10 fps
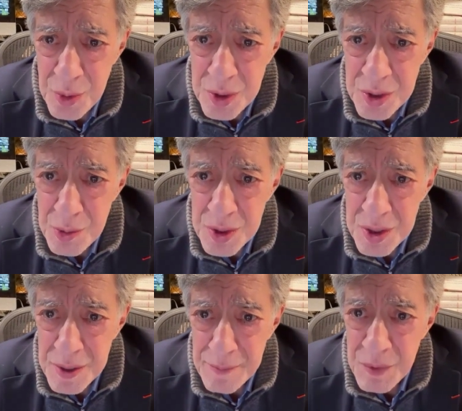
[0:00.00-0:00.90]

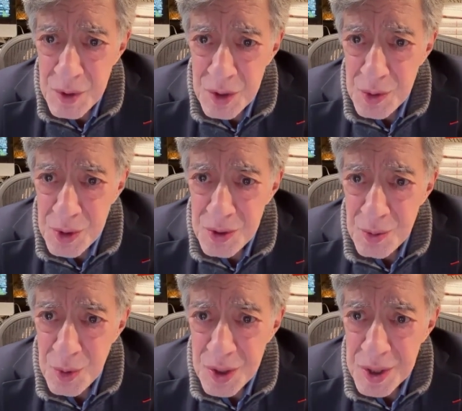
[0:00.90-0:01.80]
when you
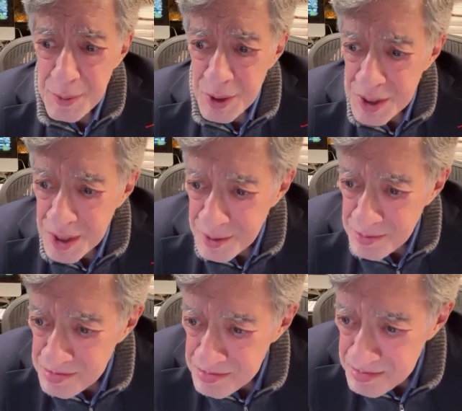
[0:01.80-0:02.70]
were working about that?